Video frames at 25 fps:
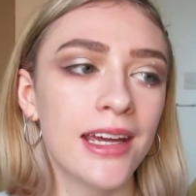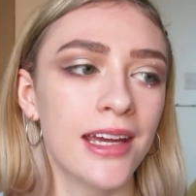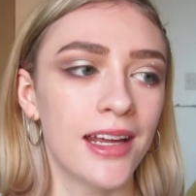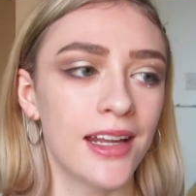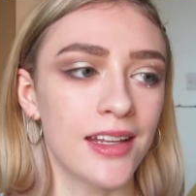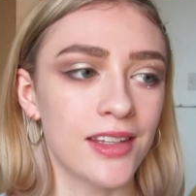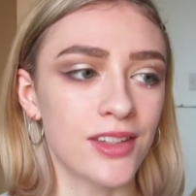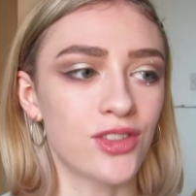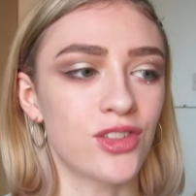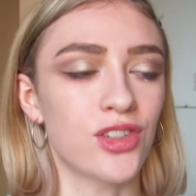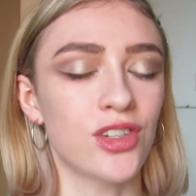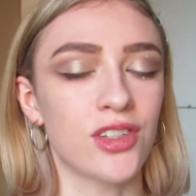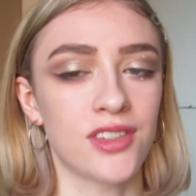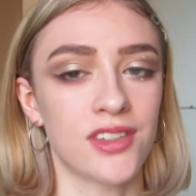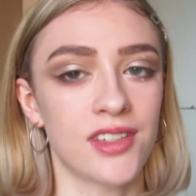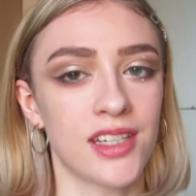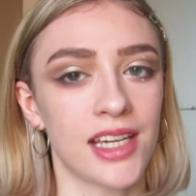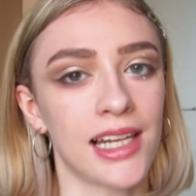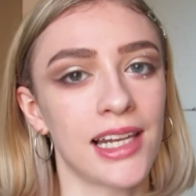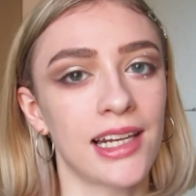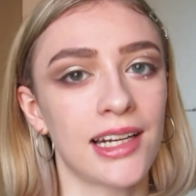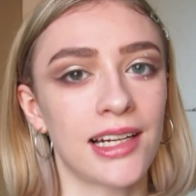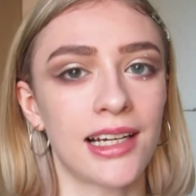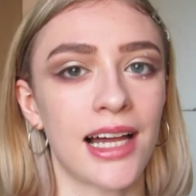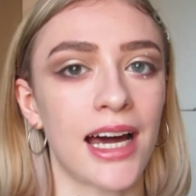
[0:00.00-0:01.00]
It's just a
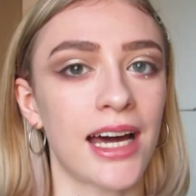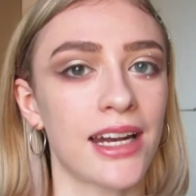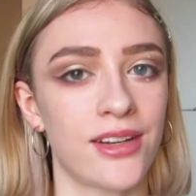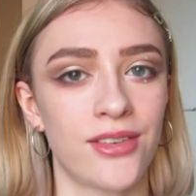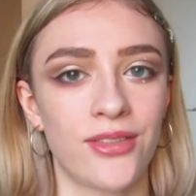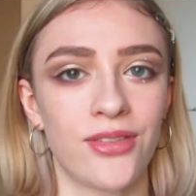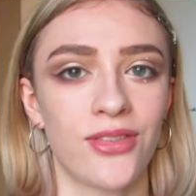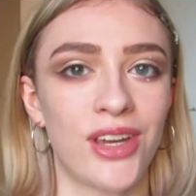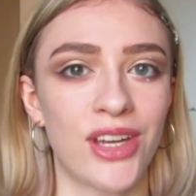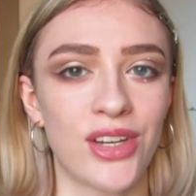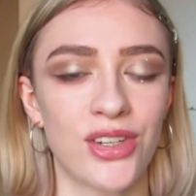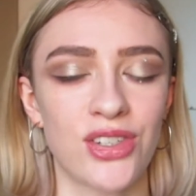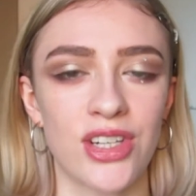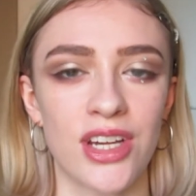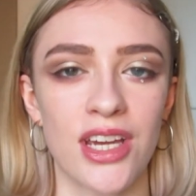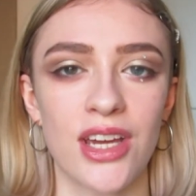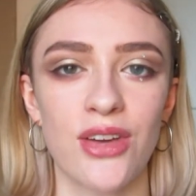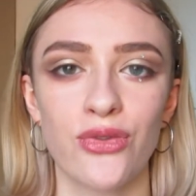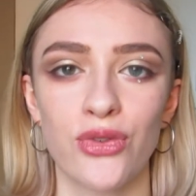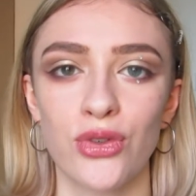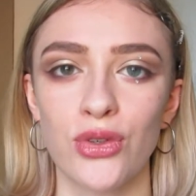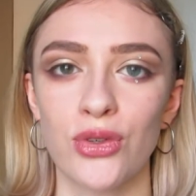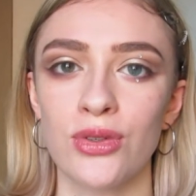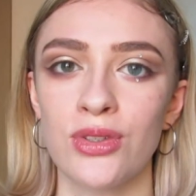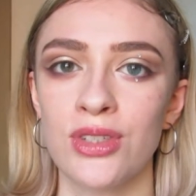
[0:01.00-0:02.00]
little added feature
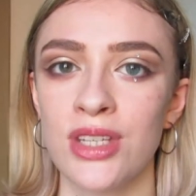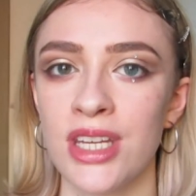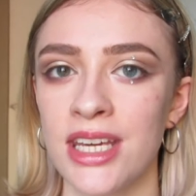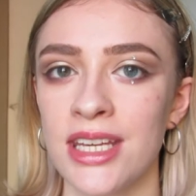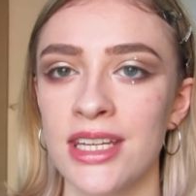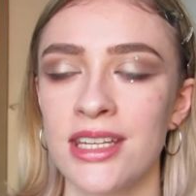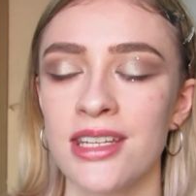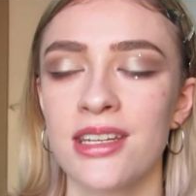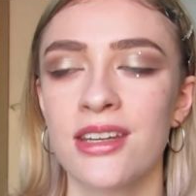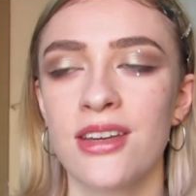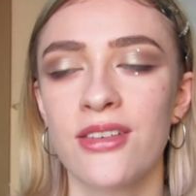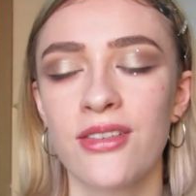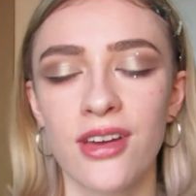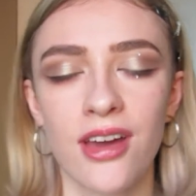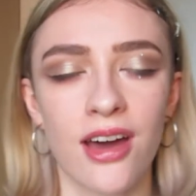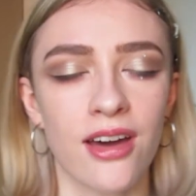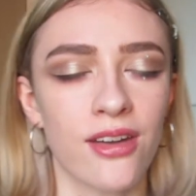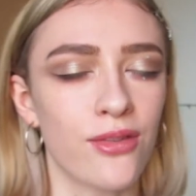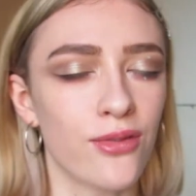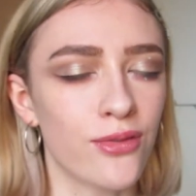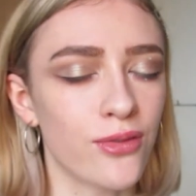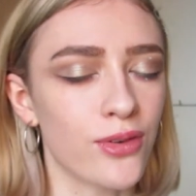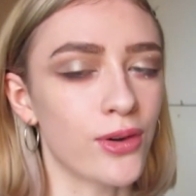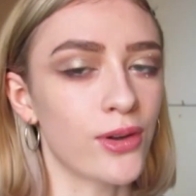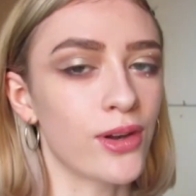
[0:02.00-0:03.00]
if you did kind
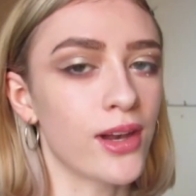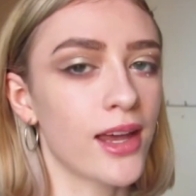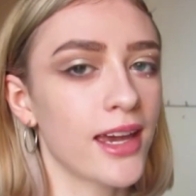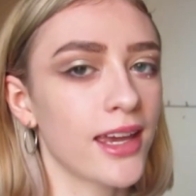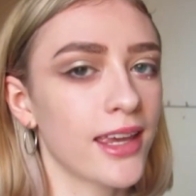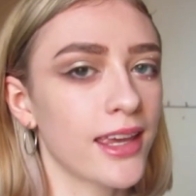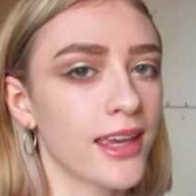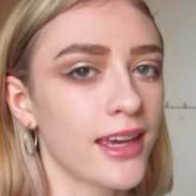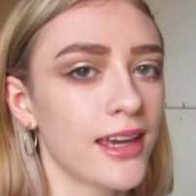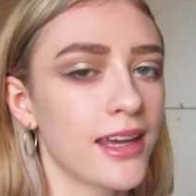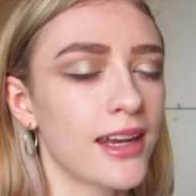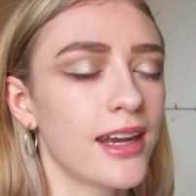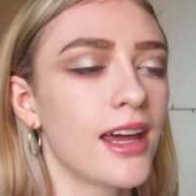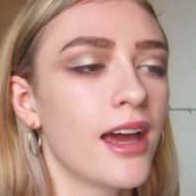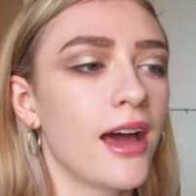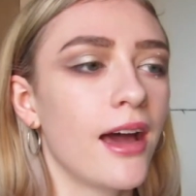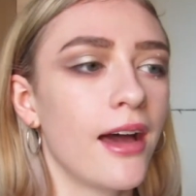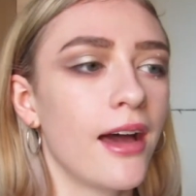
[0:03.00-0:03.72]
of feel like it.